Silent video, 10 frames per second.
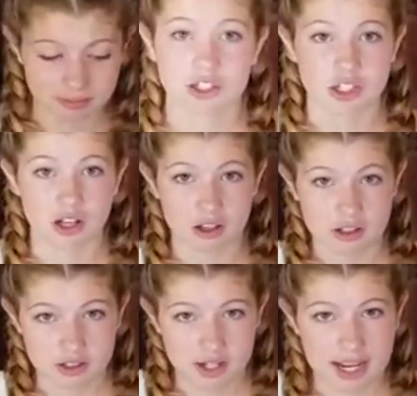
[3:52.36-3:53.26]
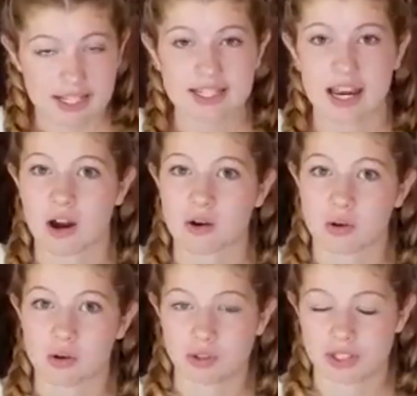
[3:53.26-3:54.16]
She also asked, how
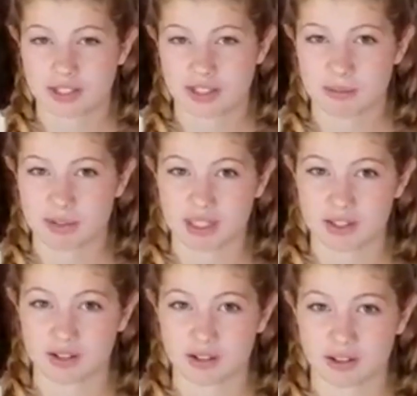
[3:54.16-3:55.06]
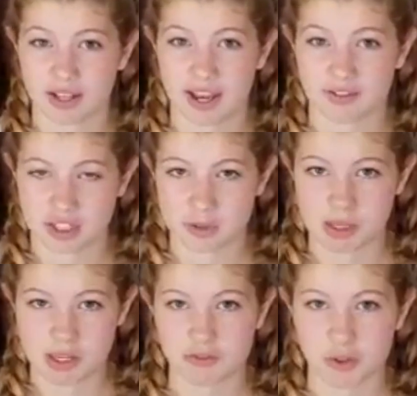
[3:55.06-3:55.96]
cold does it have to
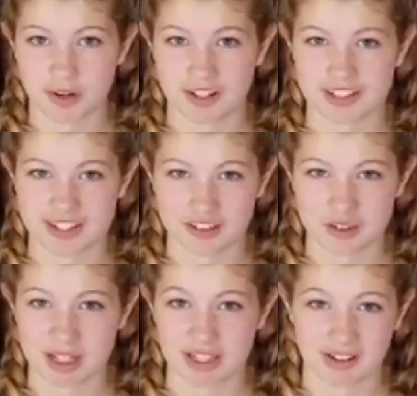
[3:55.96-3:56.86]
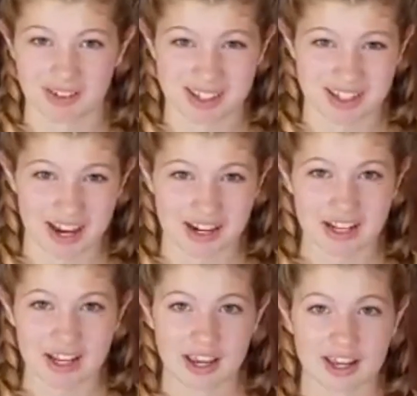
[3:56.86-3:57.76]
be for Brencel to be allowed inside?
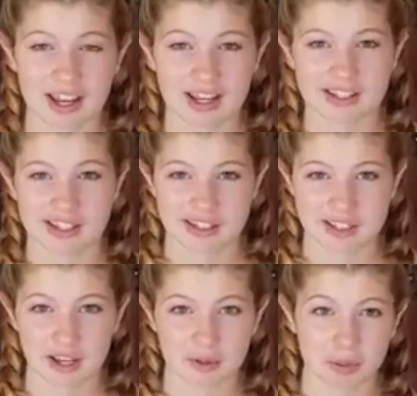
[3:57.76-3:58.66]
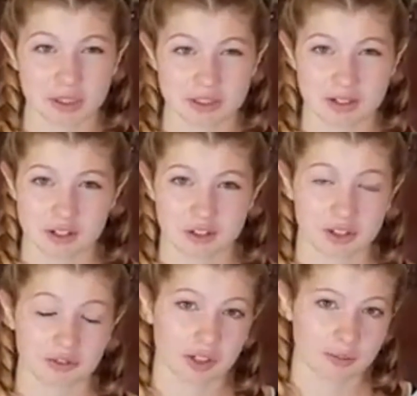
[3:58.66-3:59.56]
And as I said, Brencel actually
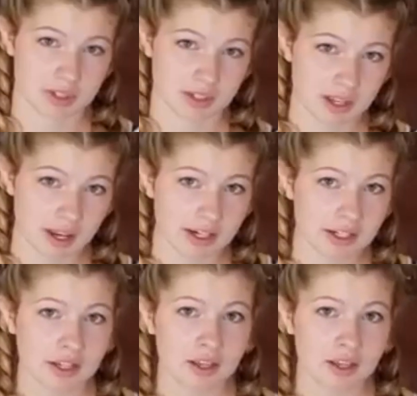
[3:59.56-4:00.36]
never comes inside.